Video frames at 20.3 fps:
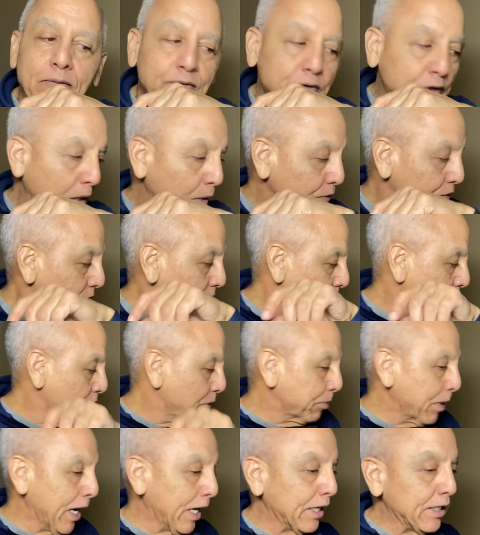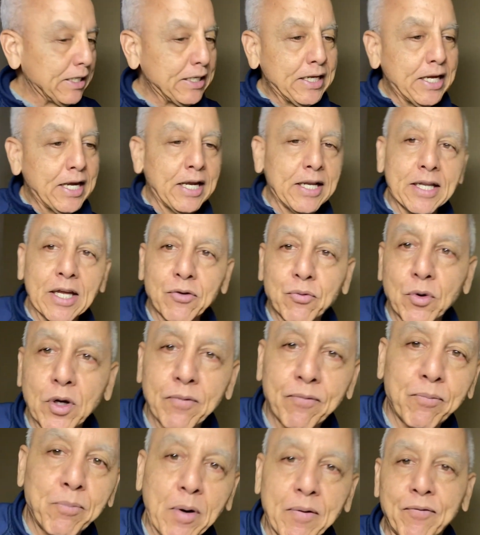So that was the deal. Back in the day, that's
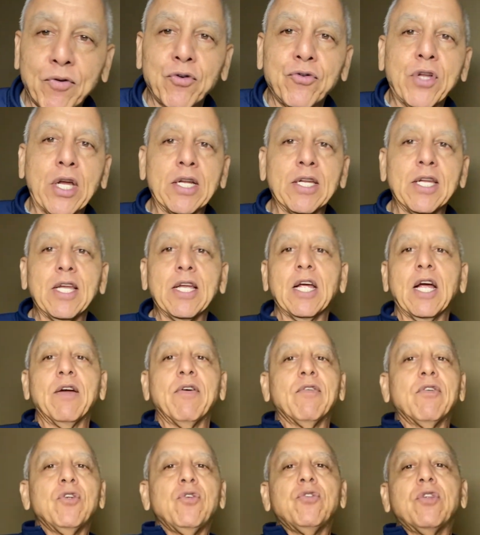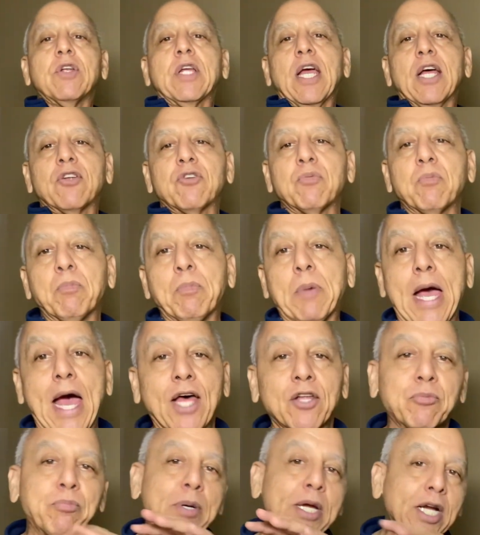what my first technique I ever used to catch
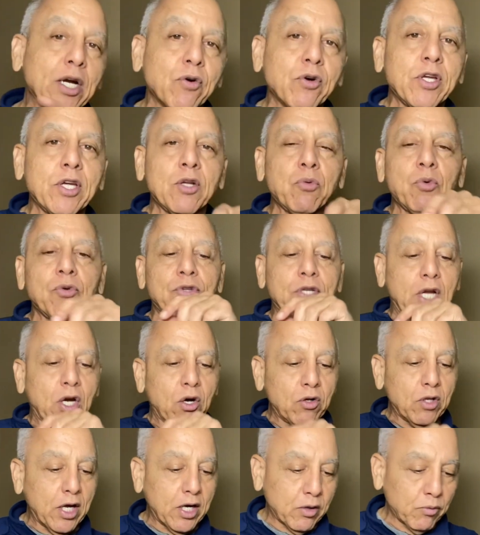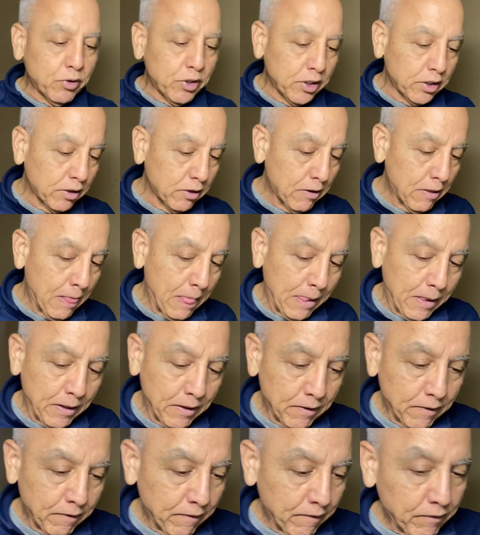bass, period, was the Carolina rig.
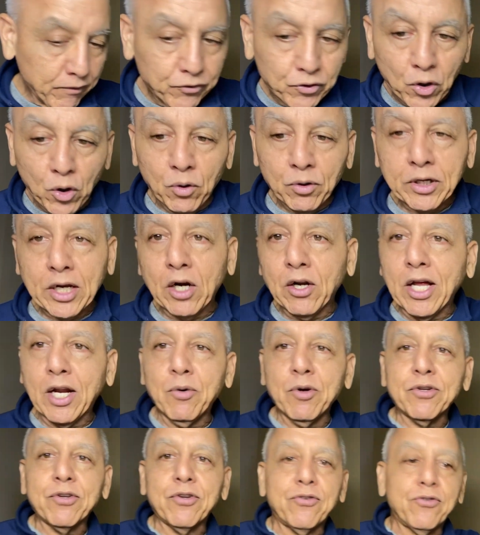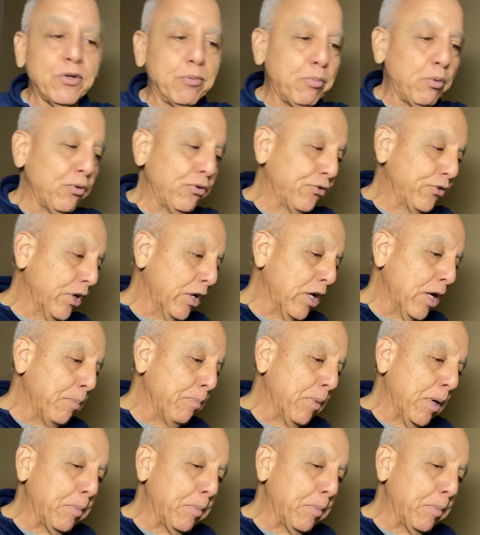So Carolina rig's a simple setup.